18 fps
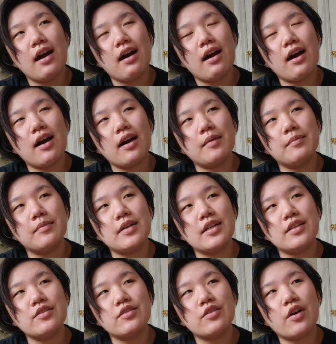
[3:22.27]

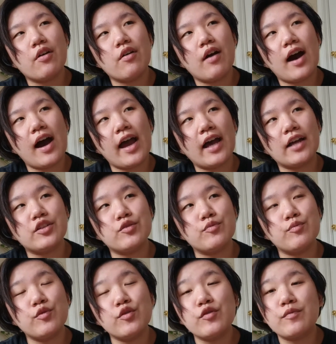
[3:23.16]
And so I had
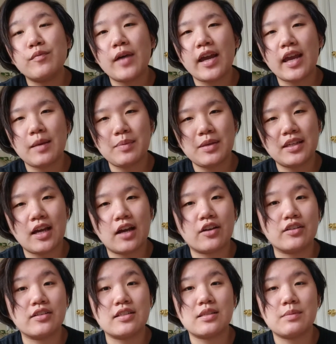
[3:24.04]
to move my AP
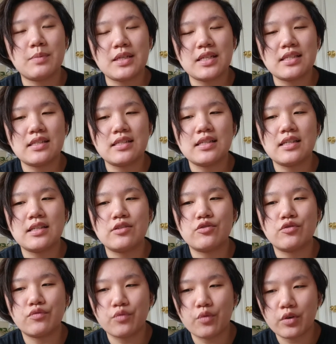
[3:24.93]
Calculus
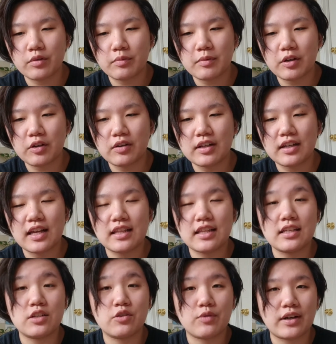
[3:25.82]
BC to fourth period
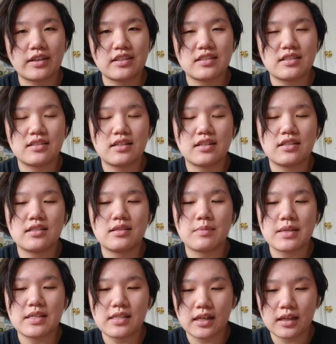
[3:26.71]
and then directed studies
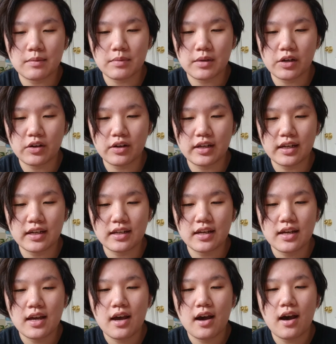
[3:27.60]
to my second period.